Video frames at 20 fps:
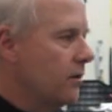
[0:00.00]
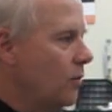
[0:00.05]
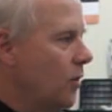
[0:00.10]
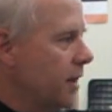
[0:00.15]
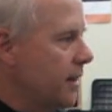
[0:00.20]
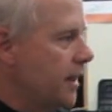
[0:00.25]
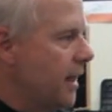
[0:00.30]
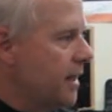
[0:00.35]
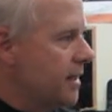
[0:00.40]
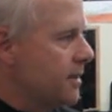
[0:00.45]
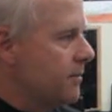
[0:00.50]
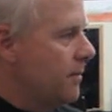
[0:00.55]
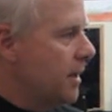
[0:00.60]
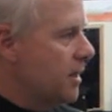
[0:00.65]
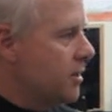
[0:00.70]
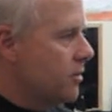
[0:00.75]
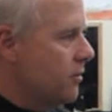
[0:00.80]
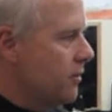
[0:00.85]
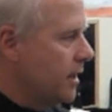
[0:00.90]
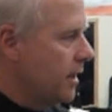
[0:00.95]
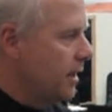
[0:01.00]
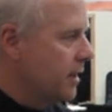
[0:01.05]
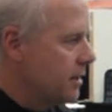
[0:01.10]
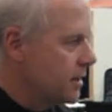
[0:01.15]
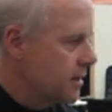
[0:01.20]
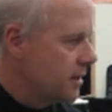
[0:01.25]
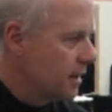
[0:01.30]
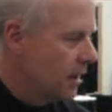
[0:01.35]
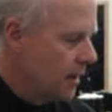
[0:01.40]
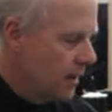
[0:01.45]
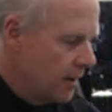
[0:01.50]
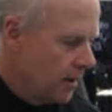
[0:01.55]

And what that's measuring is